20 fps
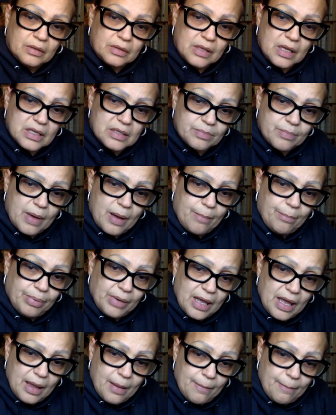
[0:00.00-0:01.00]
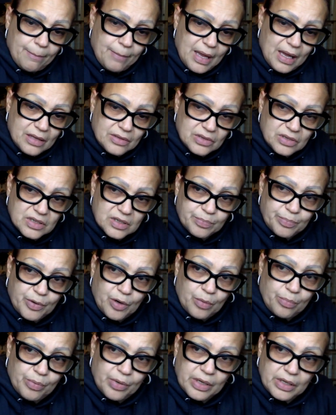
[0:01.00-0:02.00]
That's my Black Magic
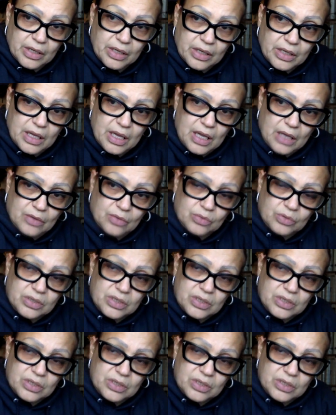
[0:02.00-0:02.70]
Spellbreaker candle.